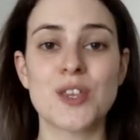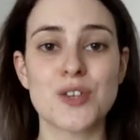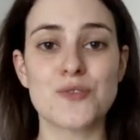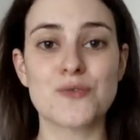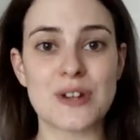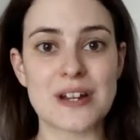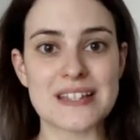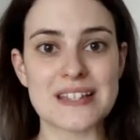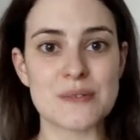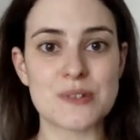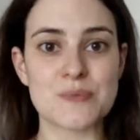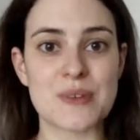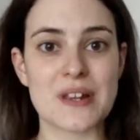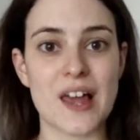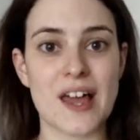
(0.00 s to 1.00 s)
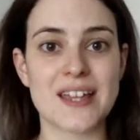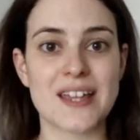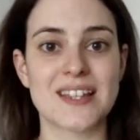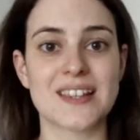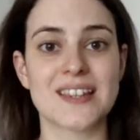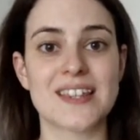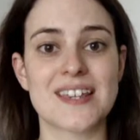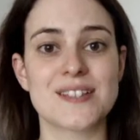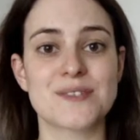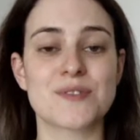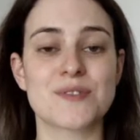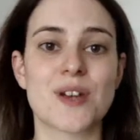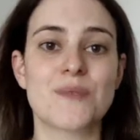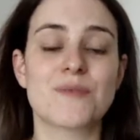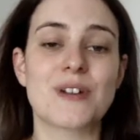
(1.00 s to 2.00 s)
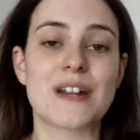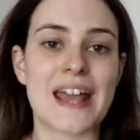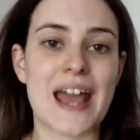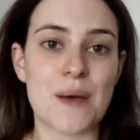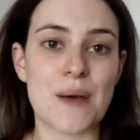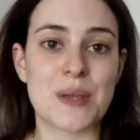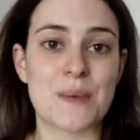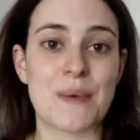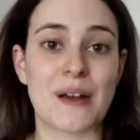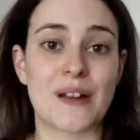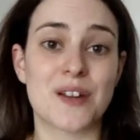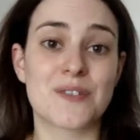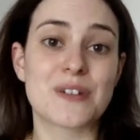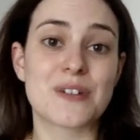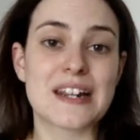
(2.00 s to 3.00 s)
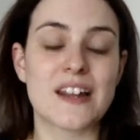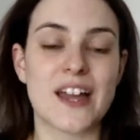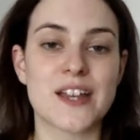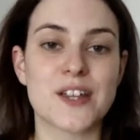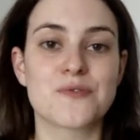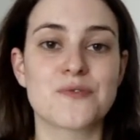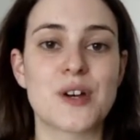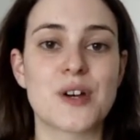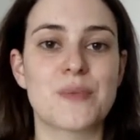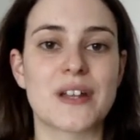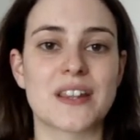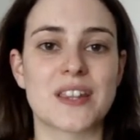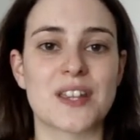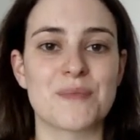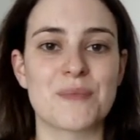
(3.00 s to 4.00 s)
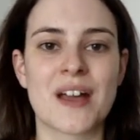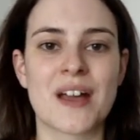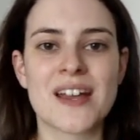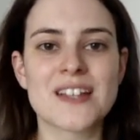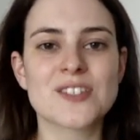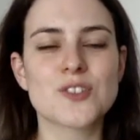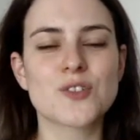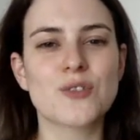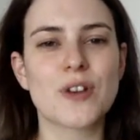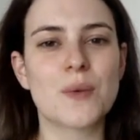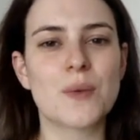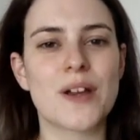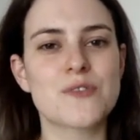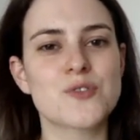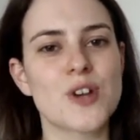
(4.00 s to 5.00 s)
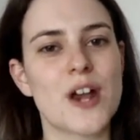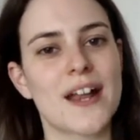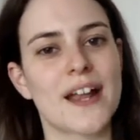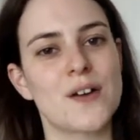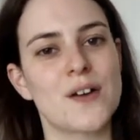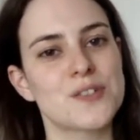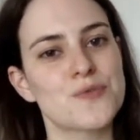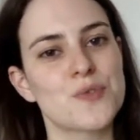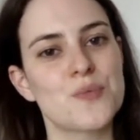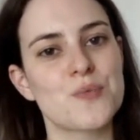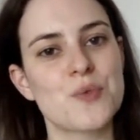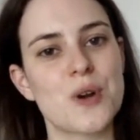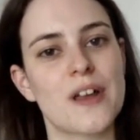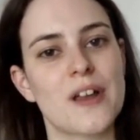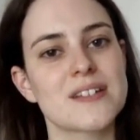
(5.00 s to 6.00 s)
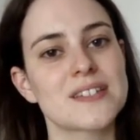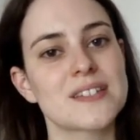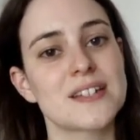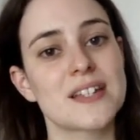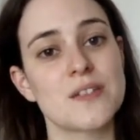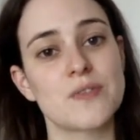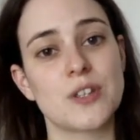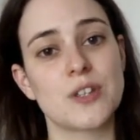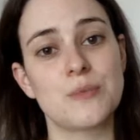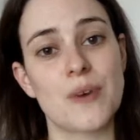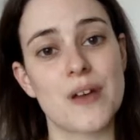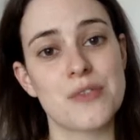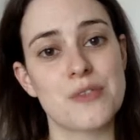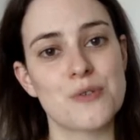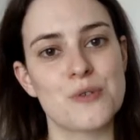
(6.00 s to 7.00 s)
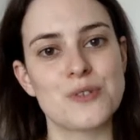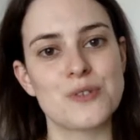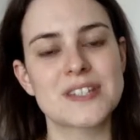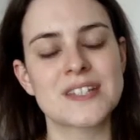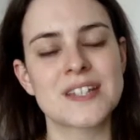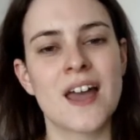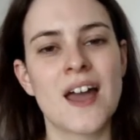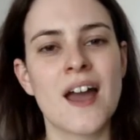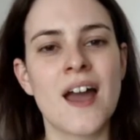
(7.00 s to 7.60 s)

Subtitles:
You really seem to be liking these, which I'm really happy about. I really like filming them. It's a great way of trying out different products and giving you my thoughts.